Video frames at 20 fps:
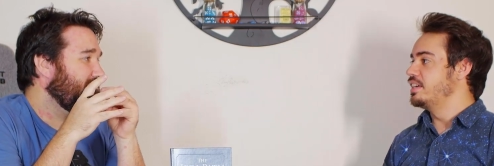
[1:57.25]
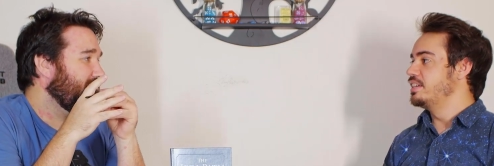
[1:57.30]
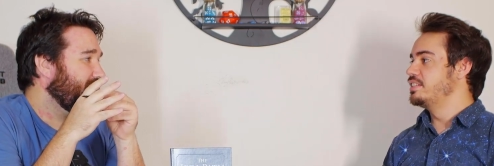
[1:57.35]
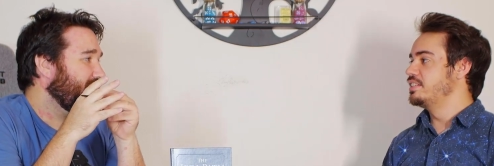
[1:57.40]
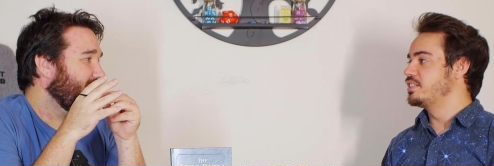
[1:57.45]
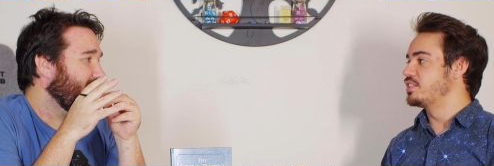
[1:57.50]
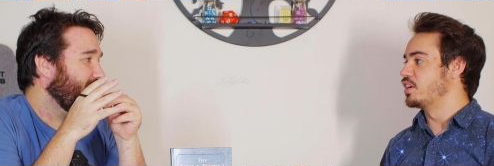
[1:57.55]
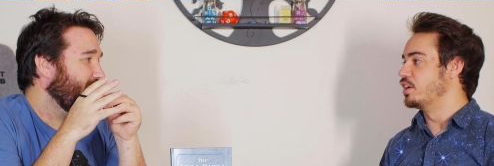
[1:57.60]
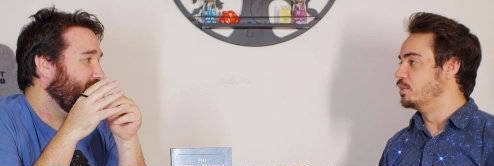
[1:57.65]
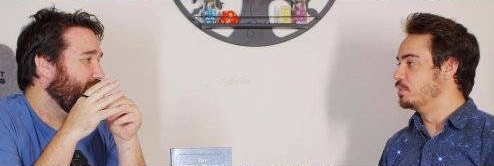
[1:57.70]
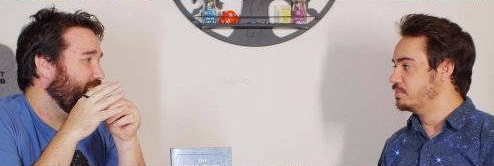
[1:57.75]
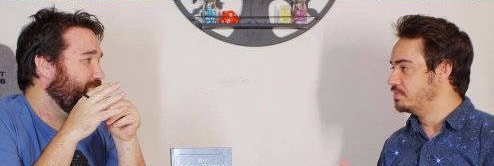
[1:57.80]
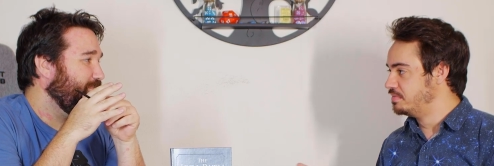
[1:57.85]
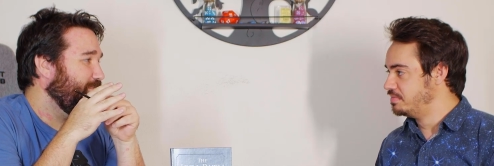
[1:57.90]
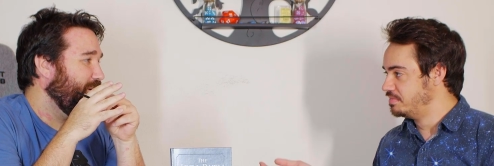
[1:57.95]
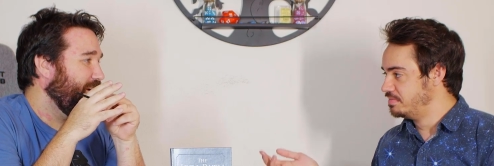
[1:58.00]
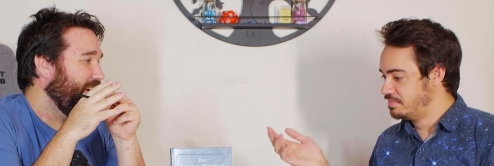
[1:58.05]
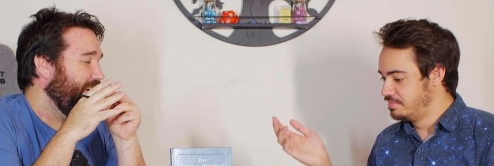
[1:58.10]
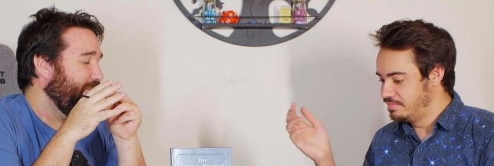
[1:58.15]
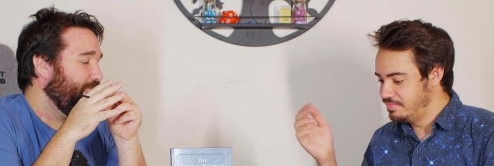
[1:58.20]
Speaker 1: So,
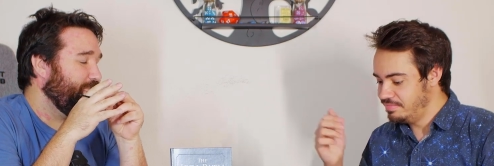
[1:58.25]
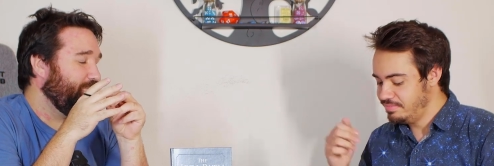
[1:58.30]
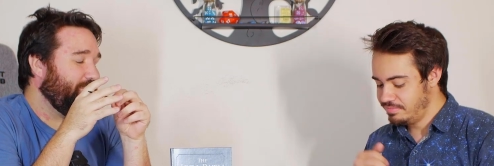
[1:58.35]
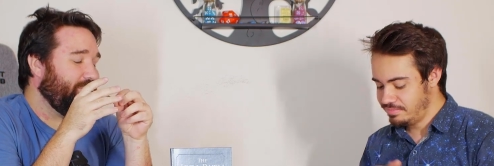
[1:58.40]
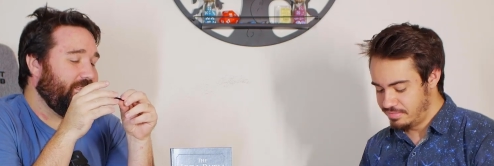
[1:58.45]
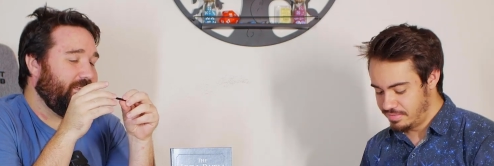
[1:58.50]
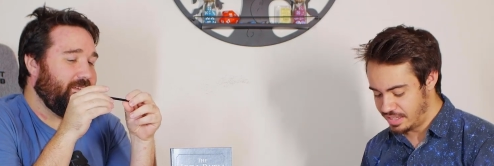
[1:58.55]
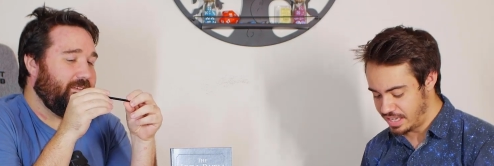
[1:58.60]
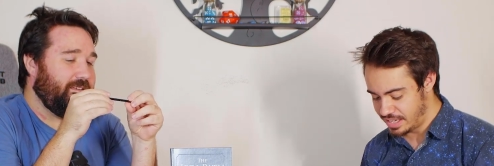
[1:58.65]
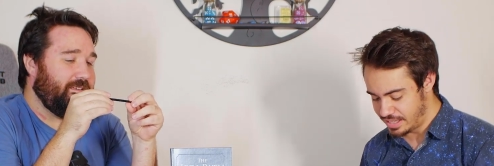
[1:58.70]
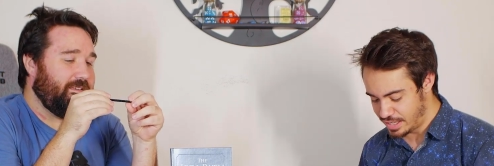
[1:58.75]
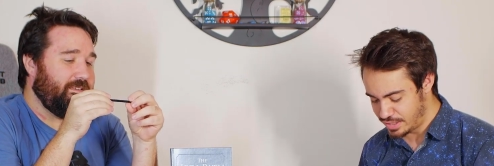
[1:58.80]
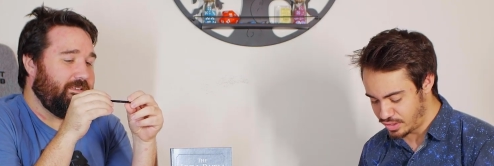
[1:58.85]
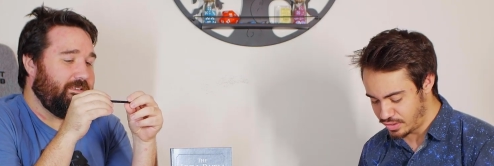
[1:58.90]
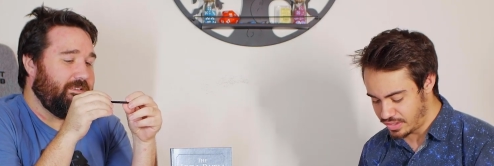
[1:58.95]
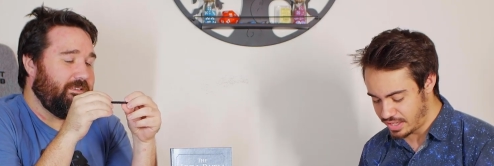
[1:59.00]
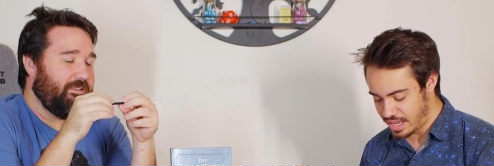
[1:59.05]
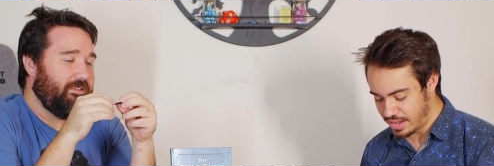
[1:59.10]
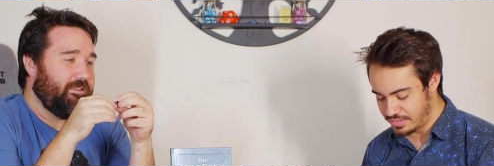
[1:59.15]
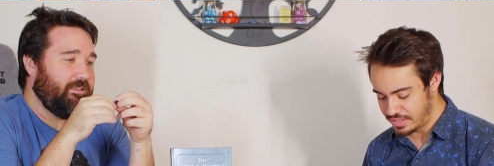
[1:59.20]
but yeah, that's
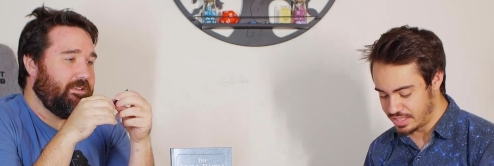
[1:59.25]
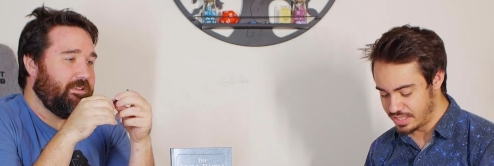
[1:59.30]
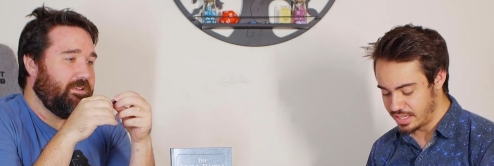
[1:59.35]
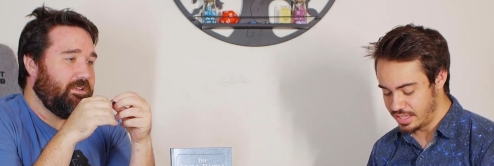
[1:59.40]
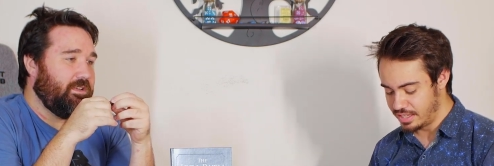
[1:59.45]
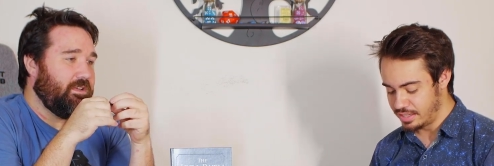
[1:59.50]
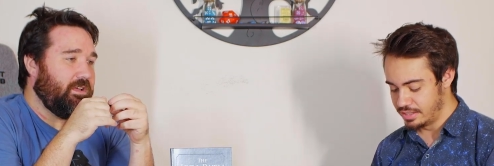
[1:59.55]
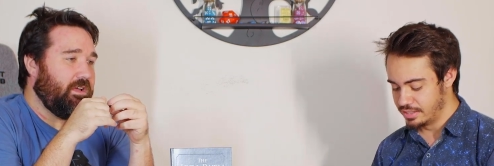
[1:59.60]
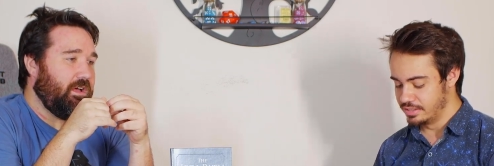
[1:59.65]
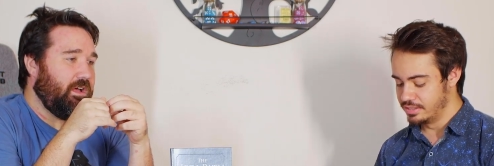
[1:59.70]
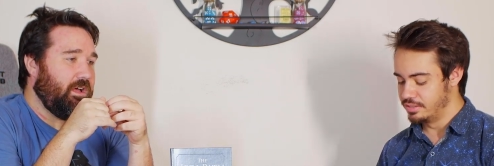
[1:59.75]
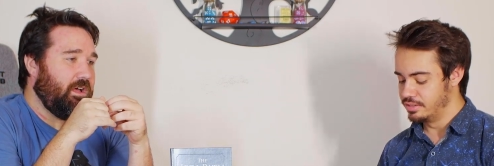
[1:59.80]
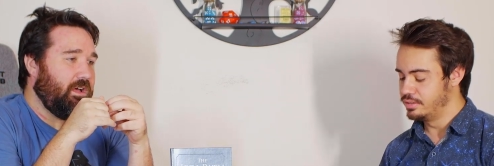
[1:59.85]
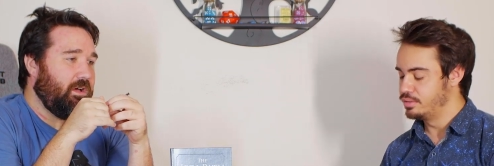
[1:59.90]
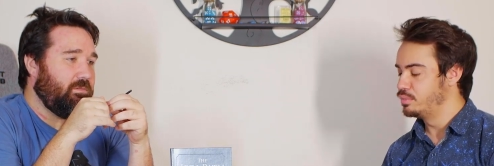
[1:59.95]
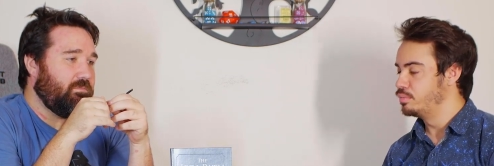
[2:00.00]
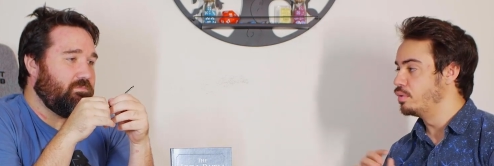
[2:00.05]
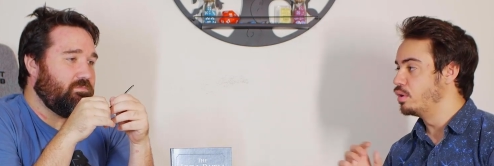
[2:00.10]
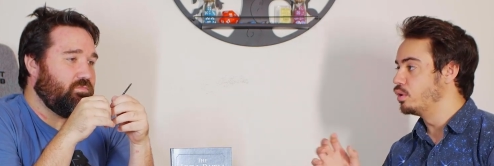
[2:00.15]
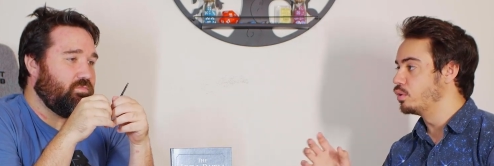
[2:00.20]
all I have to say
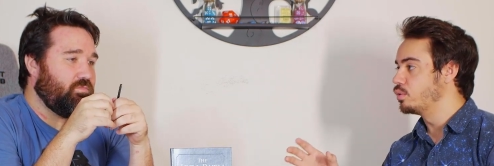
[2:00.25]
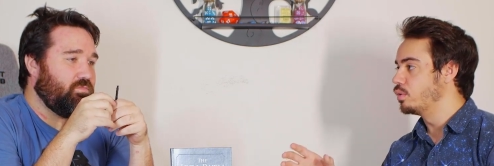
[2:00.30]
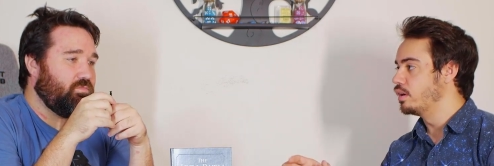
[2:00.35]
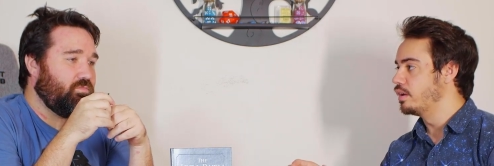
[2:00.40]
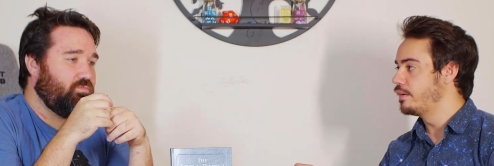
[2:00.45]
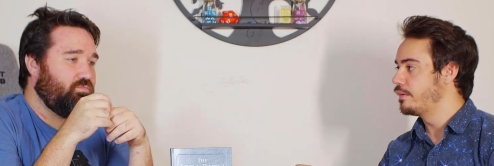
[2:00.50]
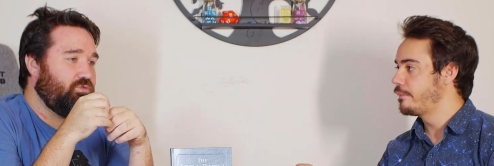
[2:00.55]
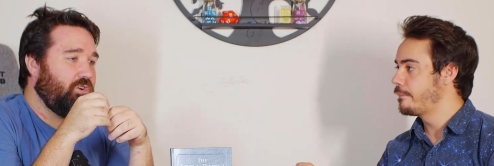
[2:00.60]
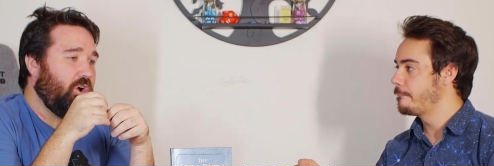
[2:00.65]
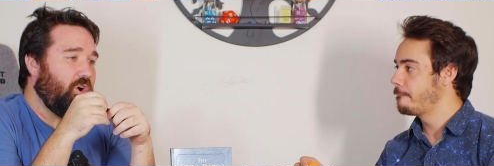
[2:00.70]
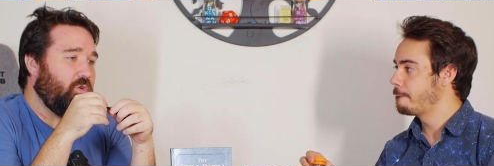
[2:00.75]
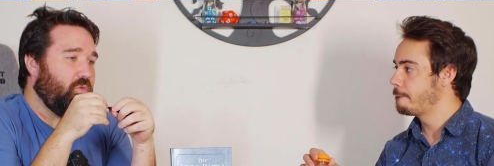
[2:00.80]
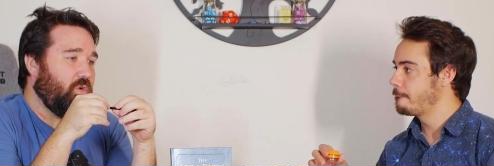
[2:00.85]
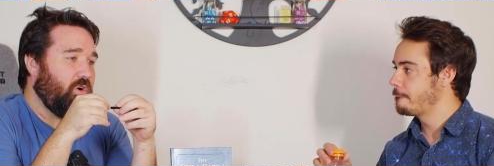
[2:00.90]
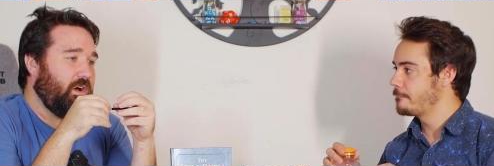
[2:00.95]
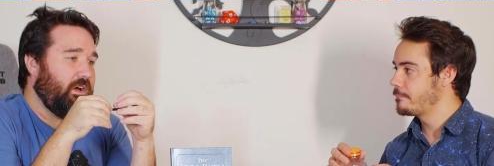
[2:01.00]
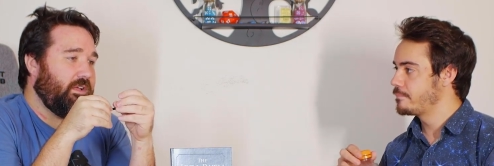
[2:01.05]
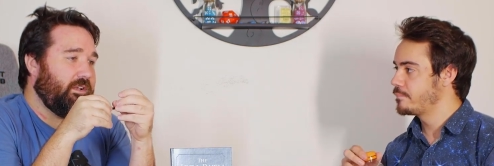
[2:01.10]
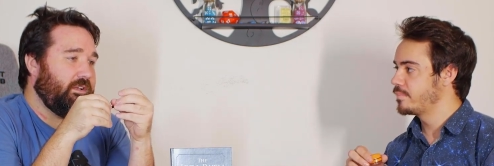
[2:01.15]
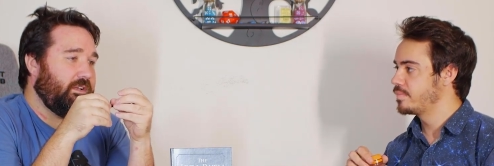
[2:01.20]
on um, Rogue One. Rogue
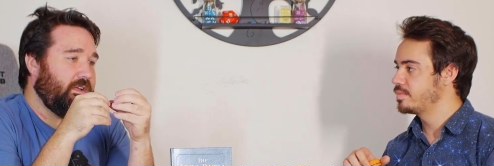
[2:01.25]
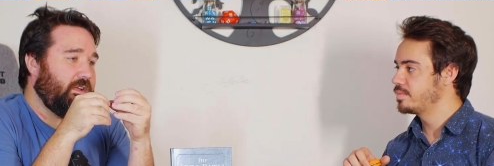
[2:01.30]
One,